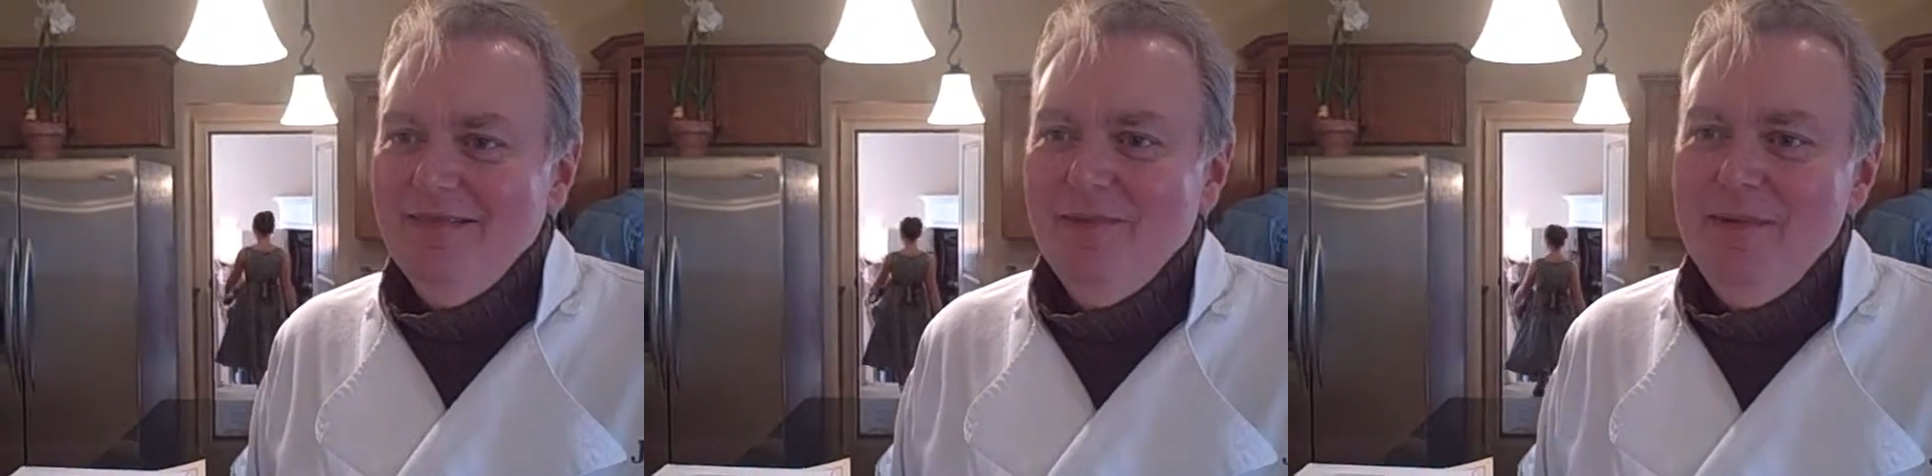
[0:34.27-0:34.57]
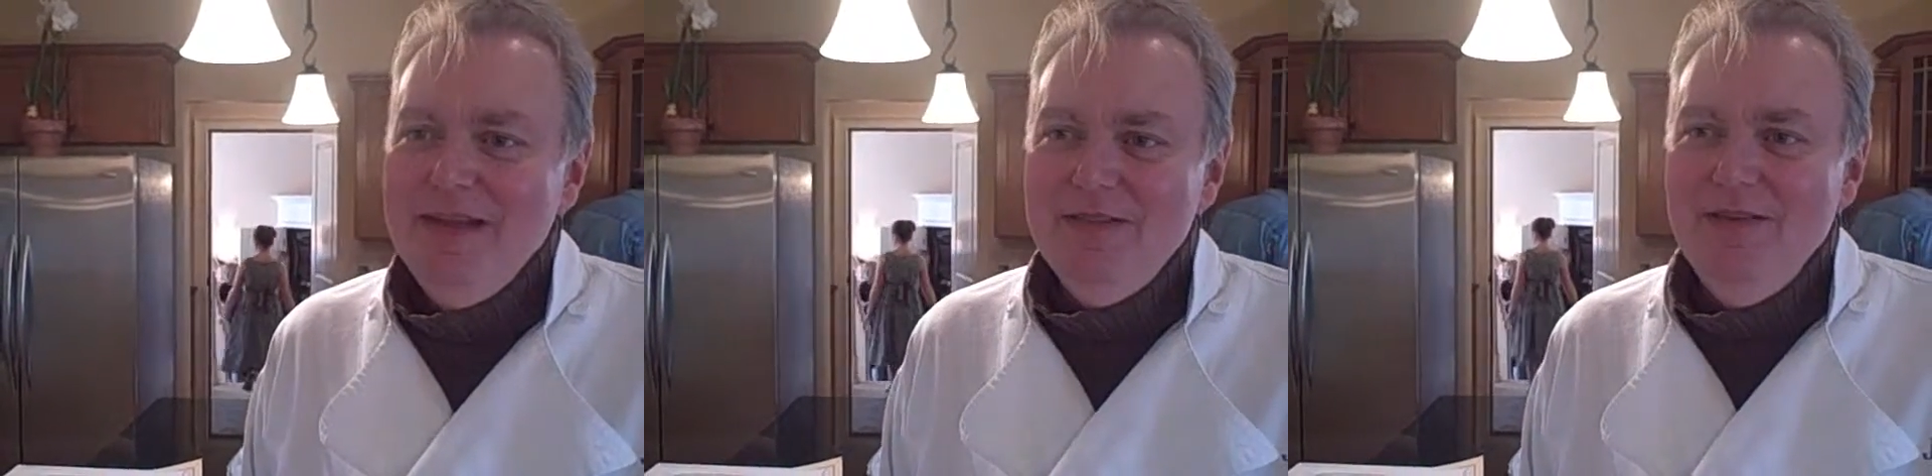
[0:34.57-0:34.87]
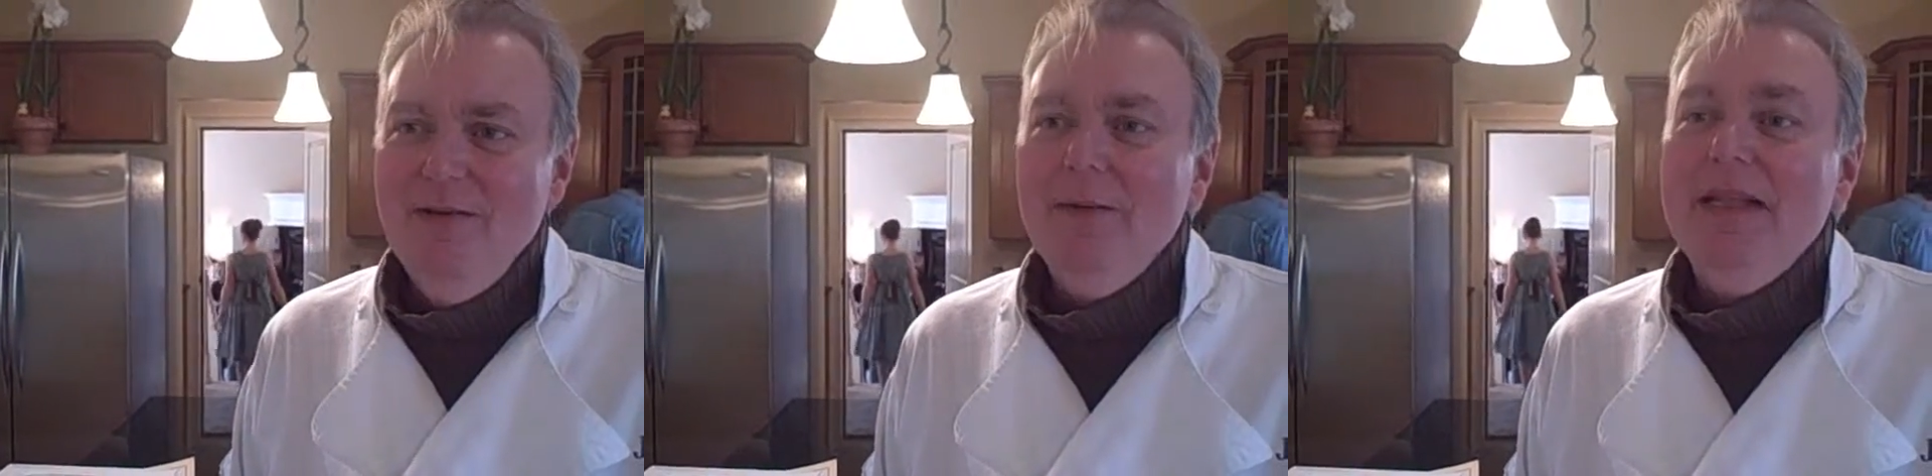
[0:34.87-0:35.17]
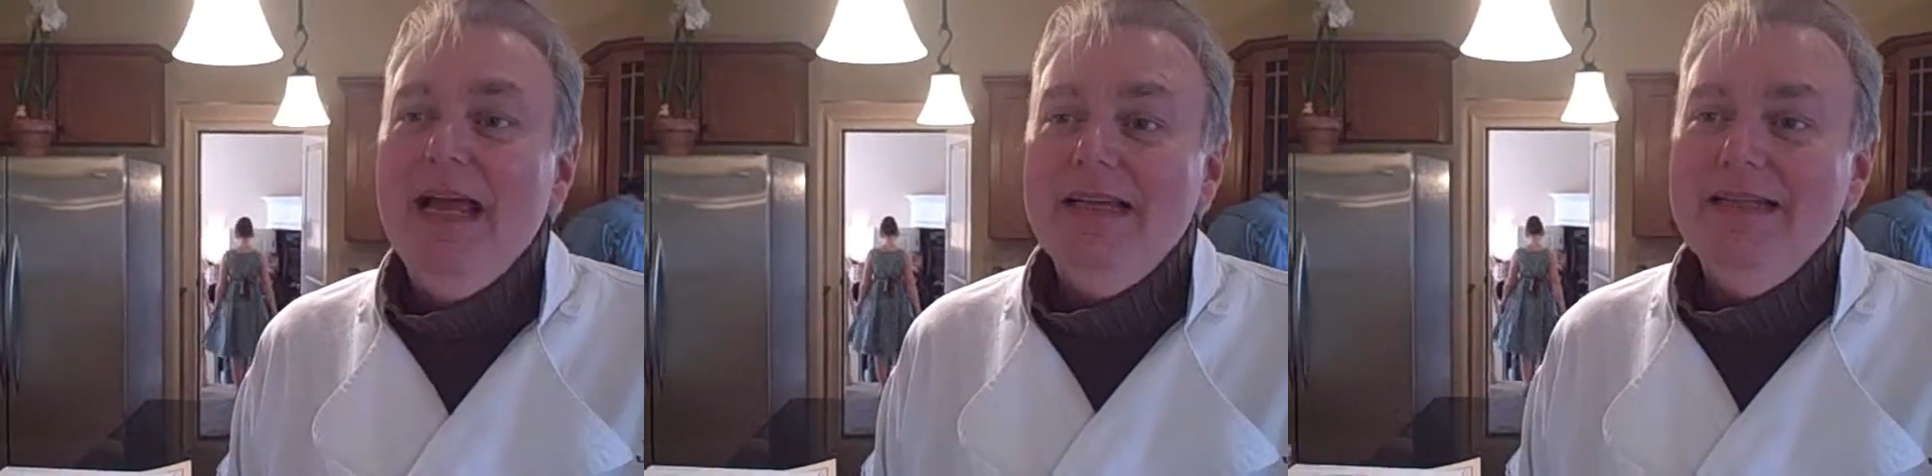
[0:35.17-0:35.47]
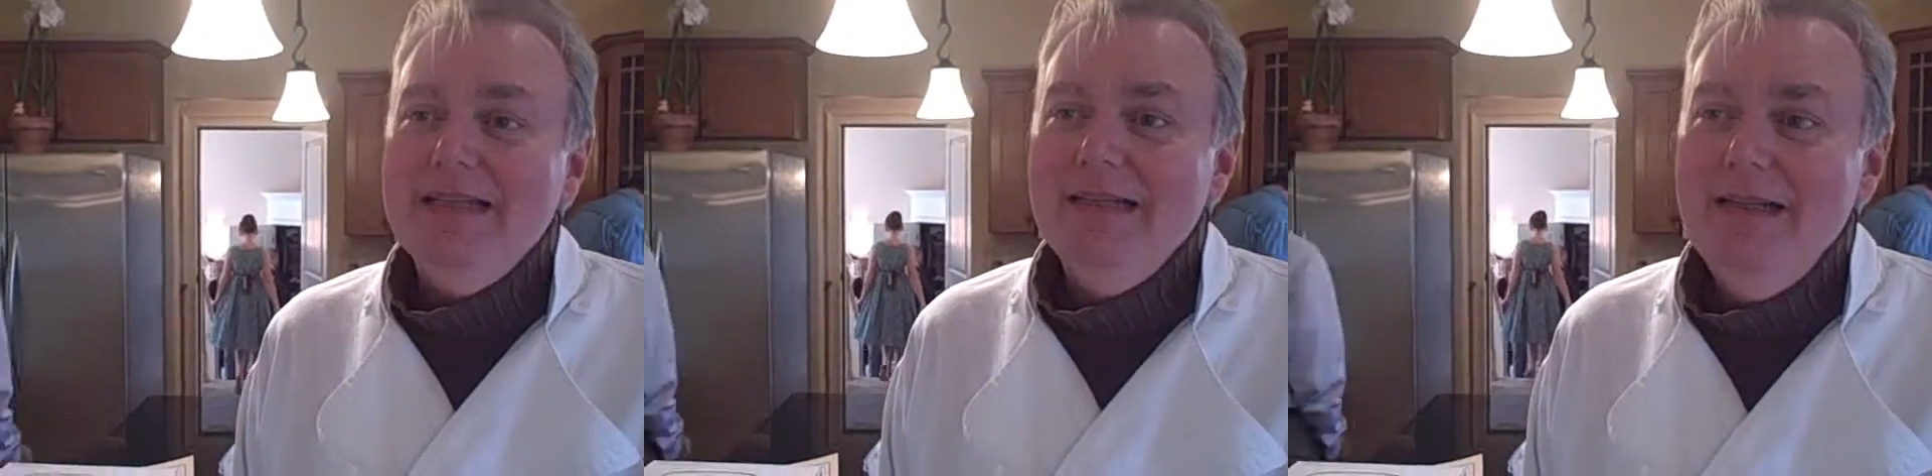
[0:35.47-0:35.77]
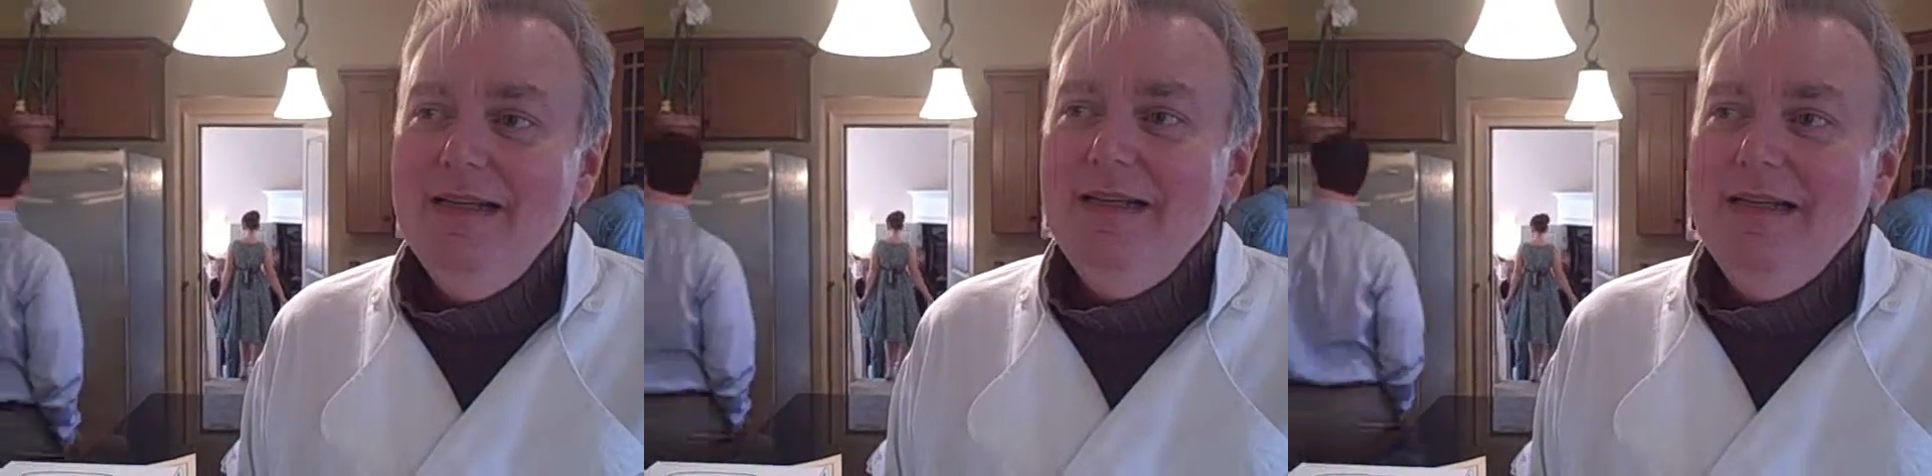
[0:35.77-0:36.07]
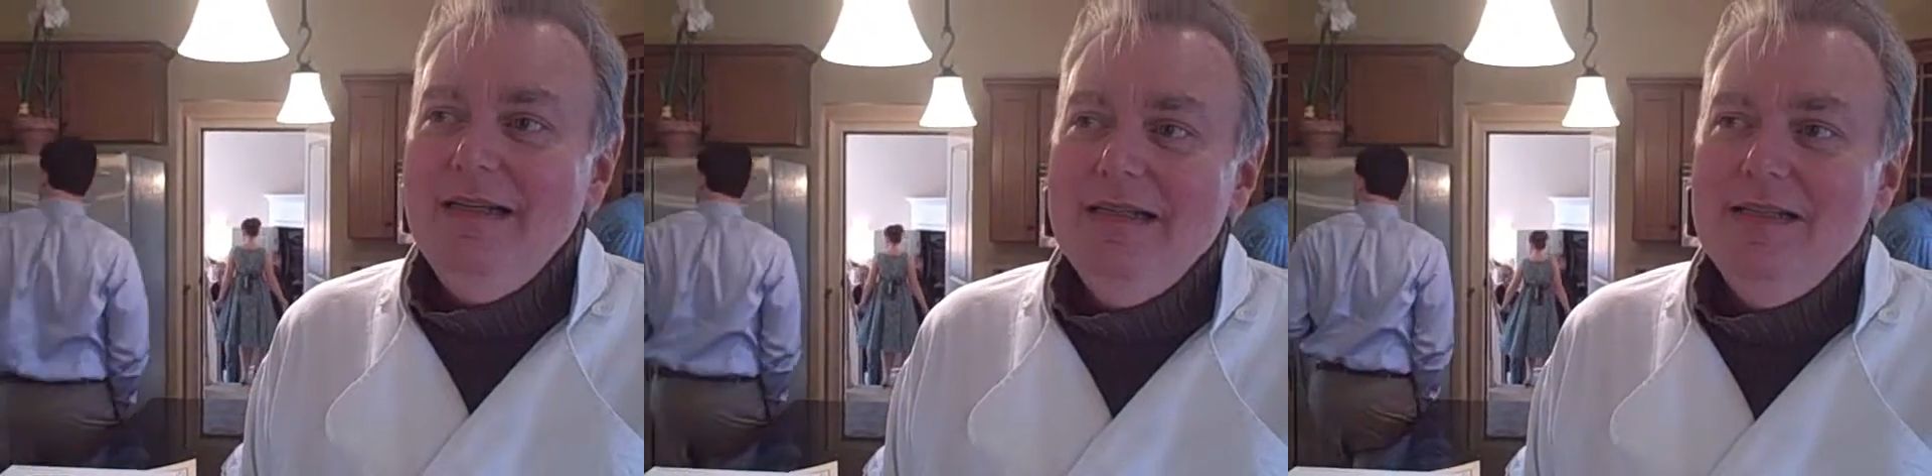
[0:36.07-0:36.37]
For me, it's very relaxing,
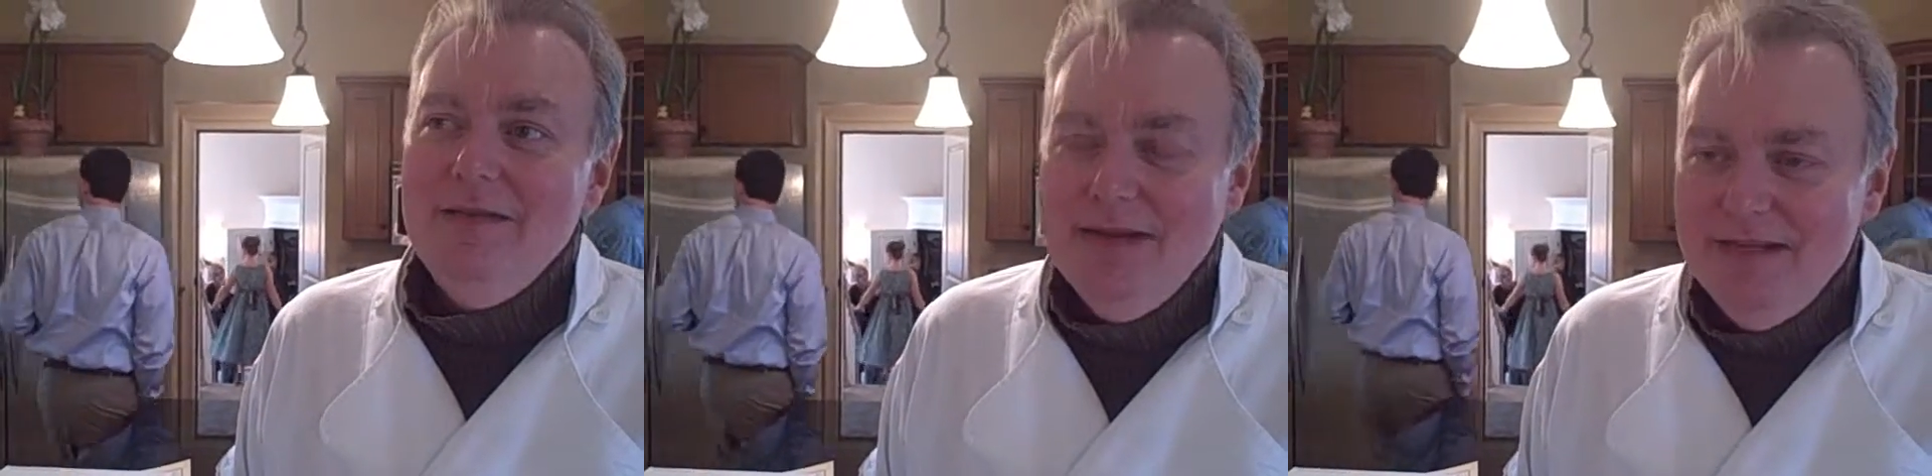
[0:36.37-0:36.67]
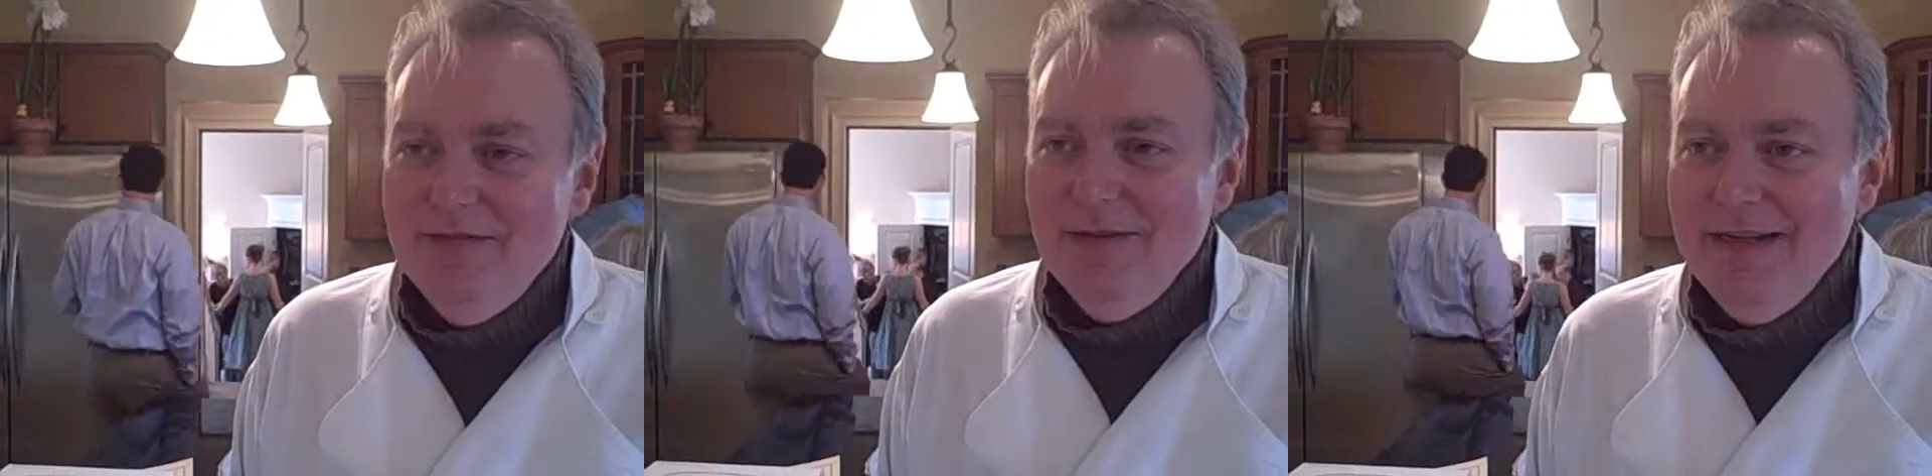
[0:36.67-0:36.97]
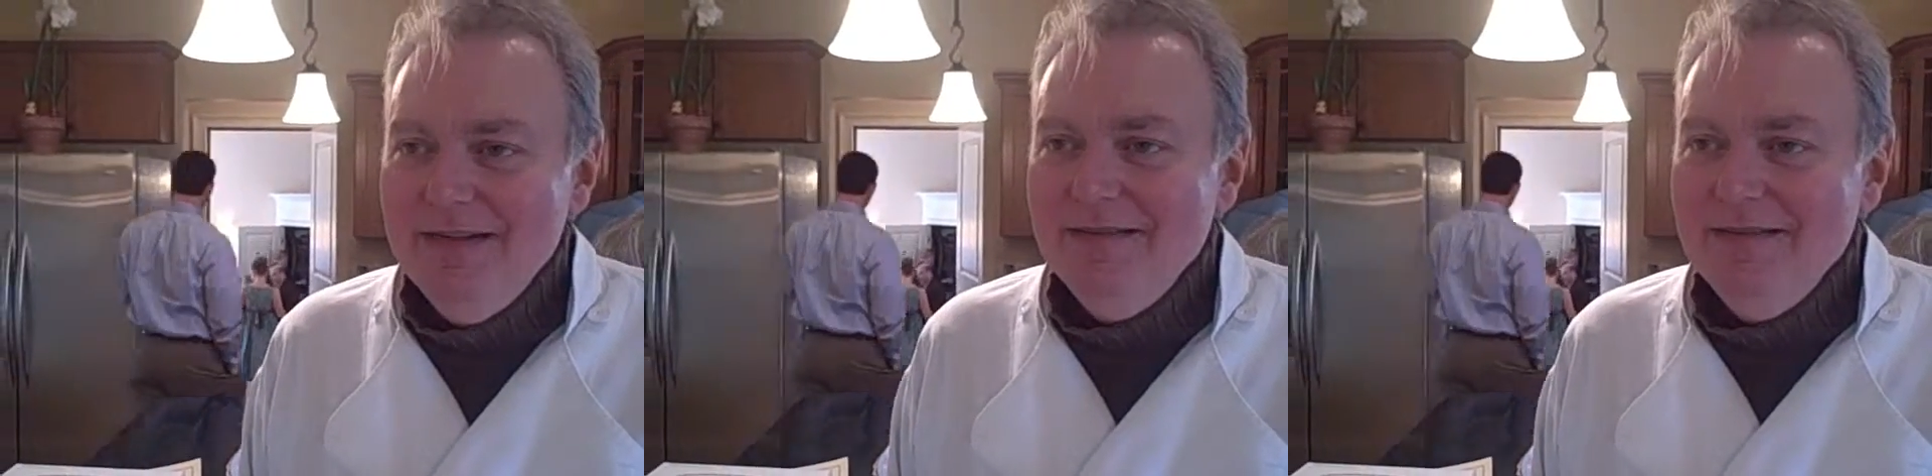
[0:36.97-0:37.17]
stress-free.